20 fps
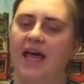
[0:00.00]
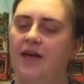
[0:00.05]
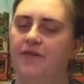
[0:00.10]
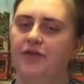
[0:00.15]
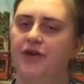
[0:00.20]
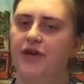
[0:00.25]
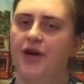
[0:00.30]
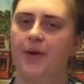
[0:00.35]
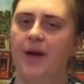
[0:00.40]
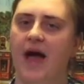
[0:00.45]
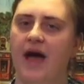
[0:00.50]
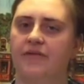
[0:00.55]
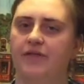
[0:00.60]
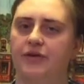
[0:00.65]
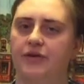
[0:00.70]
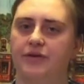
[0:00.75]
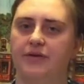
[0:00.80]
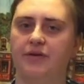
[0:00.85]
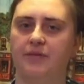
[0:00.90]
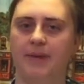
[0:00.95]
If you don't have a
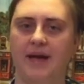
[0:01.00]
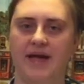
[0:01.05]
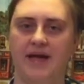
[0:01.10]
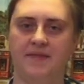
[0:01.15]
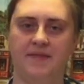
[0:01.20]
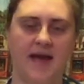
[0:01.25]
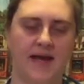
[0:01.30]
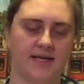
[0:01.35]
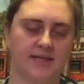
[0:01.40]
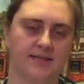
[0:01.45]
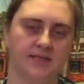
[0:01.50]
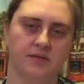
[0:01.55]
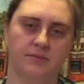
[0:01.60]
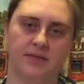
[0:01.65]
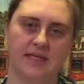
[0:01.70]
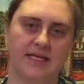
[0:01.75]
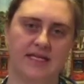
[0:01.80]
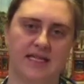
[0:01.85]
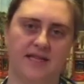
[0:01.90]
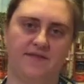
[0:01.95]
grill pan, that's
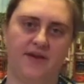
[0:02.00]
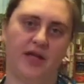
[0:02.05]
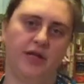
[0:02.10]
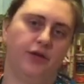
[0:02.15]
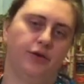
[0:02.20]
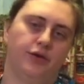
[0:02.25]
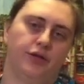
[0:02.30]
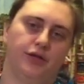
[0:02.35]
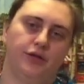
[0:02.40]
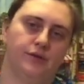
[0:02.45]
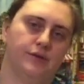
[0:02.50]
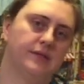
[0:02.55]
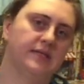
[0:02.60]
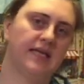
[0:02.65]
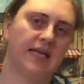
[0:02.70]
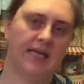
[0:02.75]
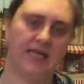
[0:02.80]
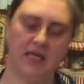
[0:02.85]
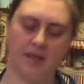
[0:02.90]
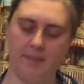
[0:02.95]
completely fine. You can use
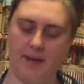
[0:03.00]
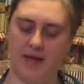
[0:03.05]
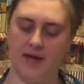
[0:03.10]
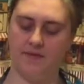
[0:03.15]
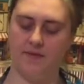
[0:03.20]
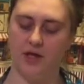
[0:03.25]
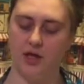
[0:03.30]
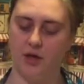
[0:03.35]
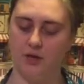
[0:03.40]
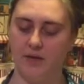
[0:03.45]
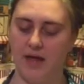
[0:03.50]
any pan that you